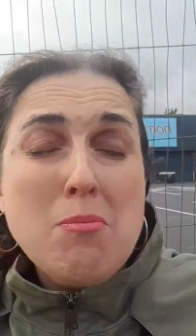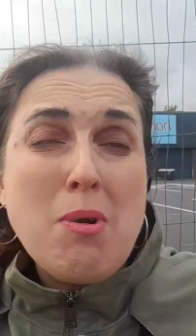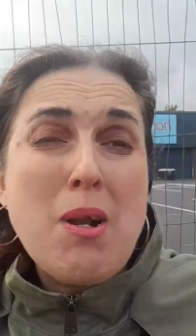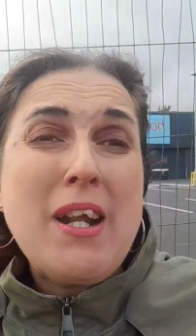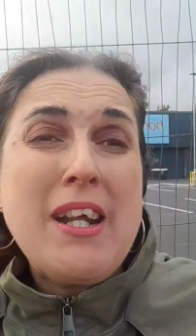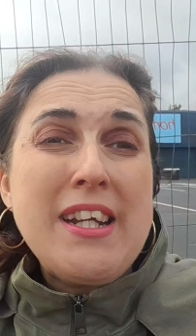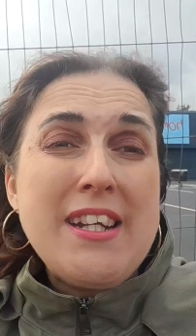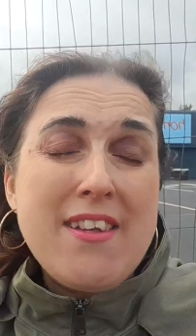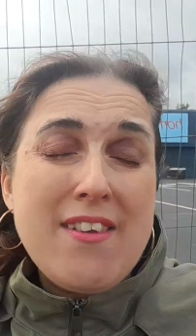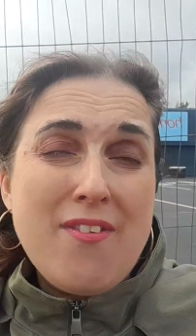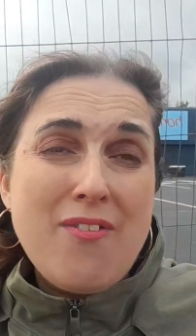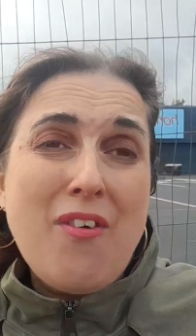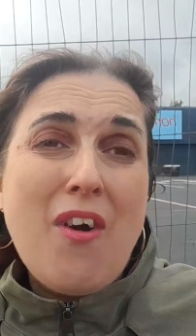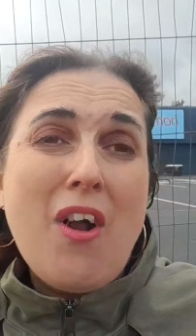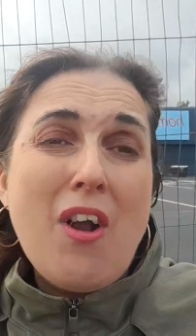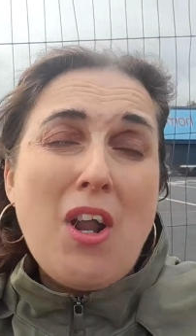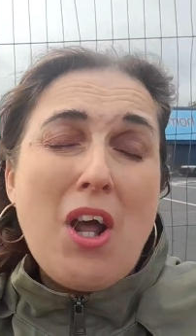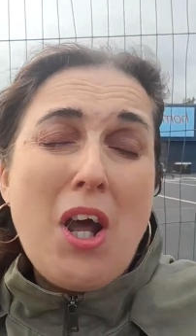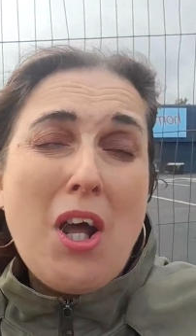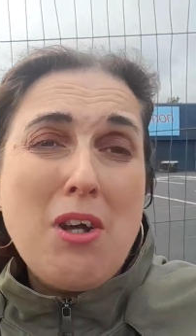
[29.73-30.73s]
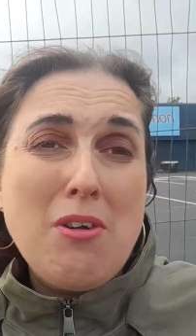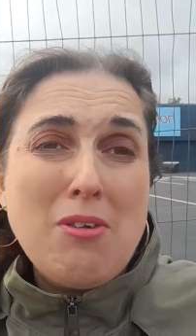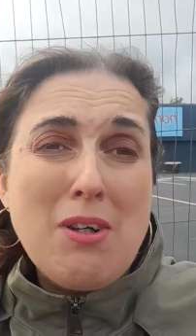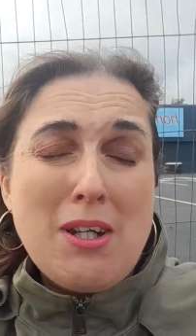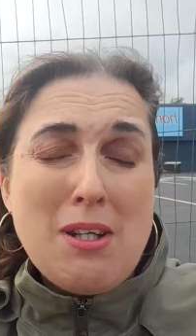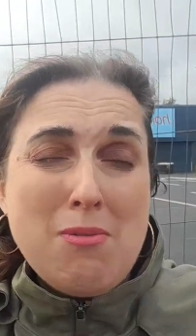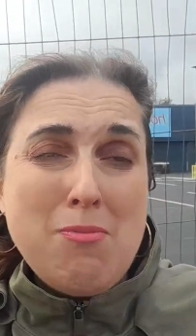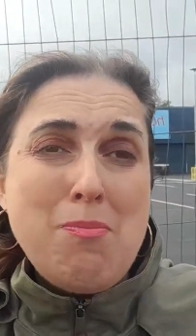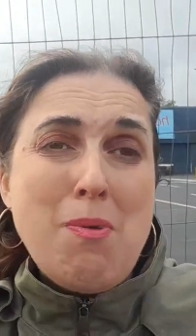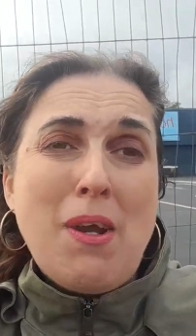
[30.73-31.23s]
please follow
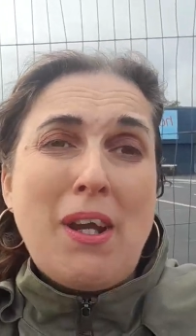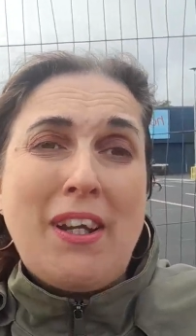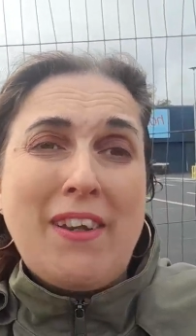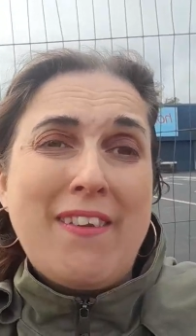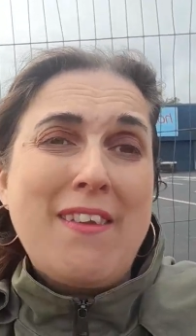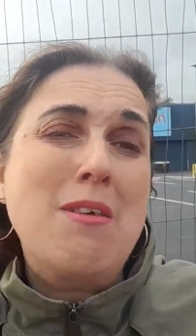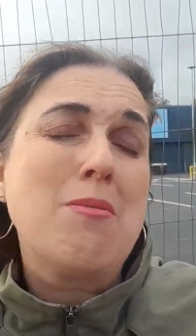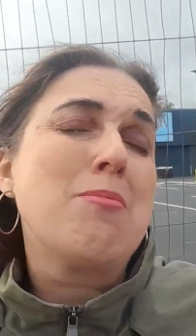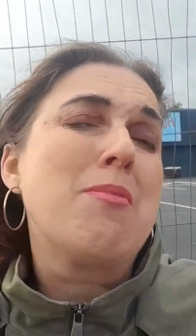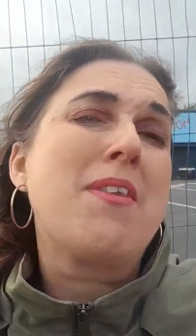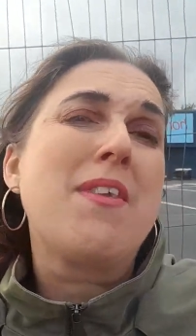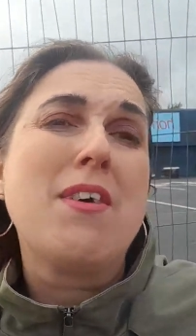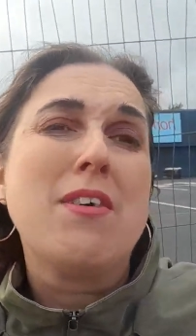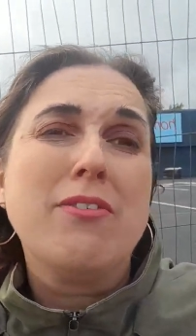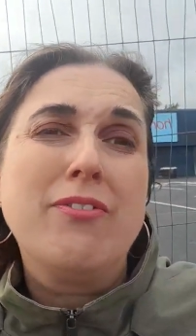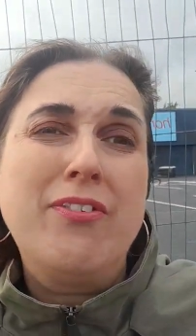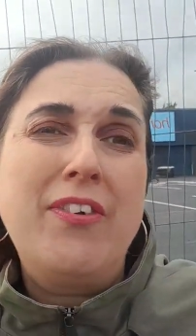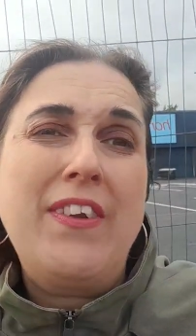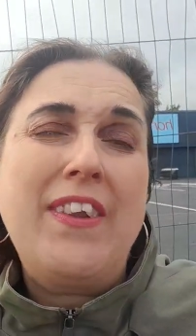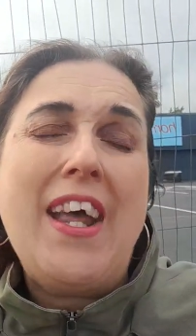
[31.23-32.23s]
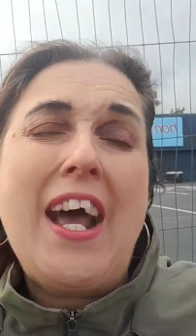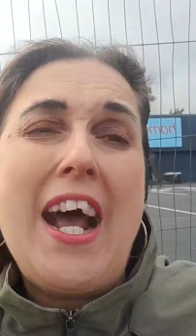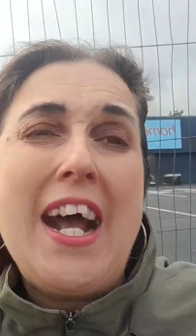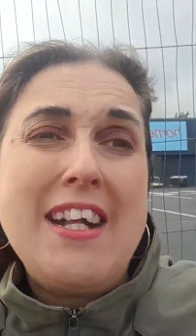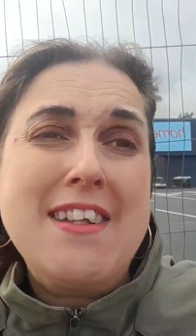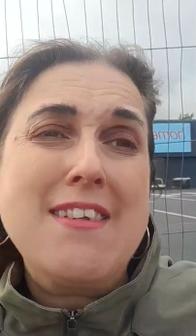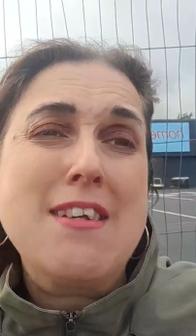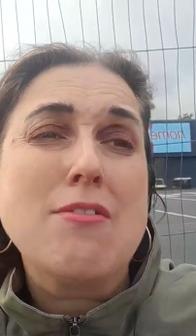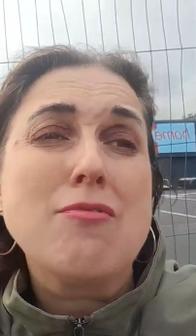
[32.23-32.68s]
and a big thumbs up for that.